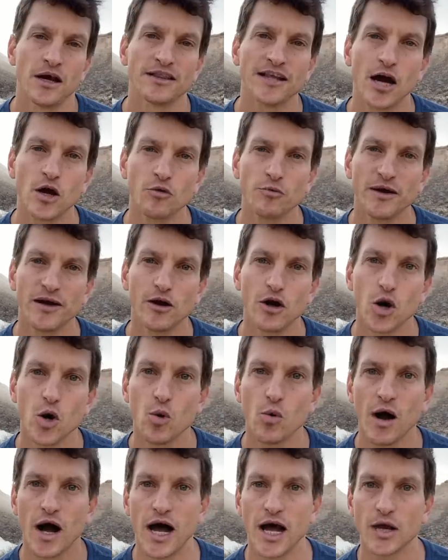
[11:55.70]
Down
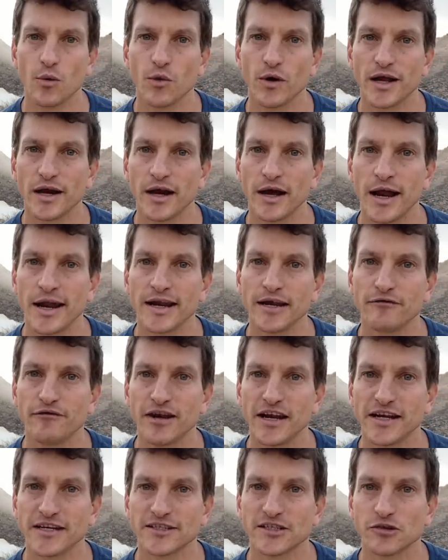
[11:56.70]
below, I will leave
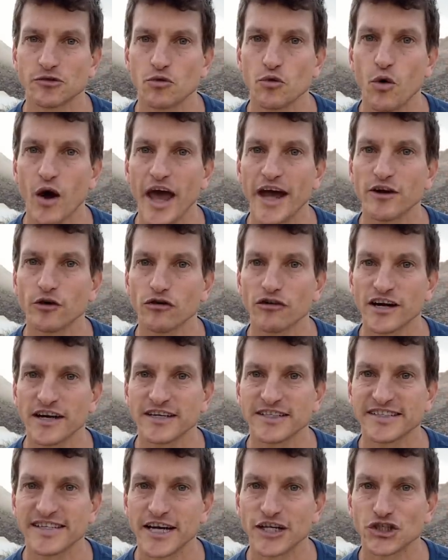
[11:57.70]
links to aid
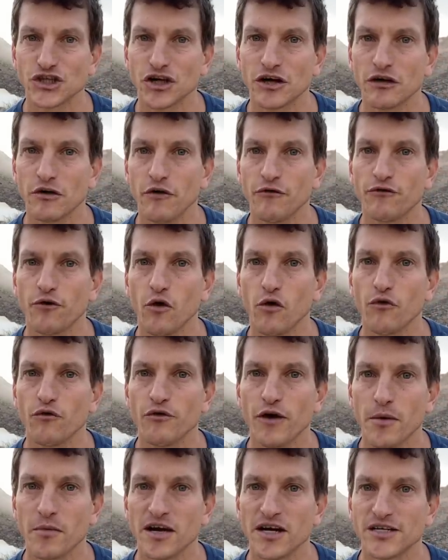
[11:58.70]
organizations for
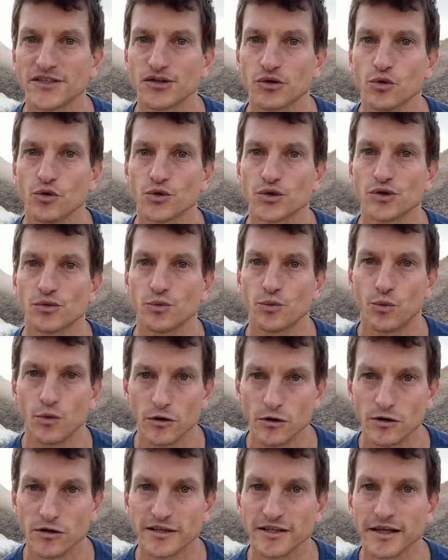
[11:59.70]
families whose
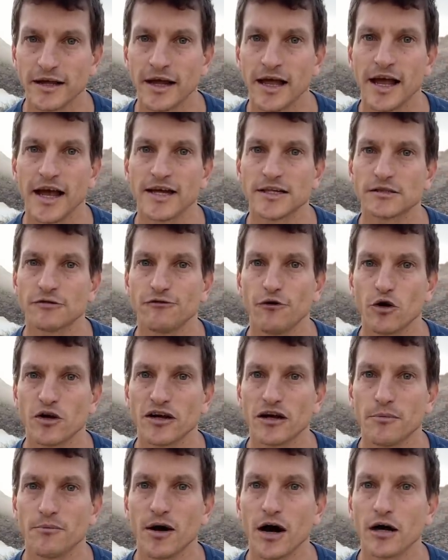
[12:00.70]
world has
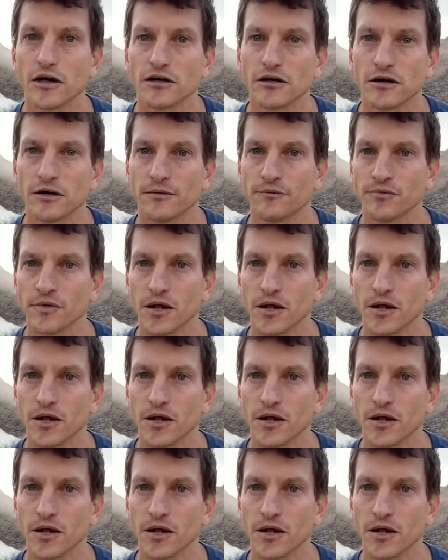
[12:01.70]
fallen apart.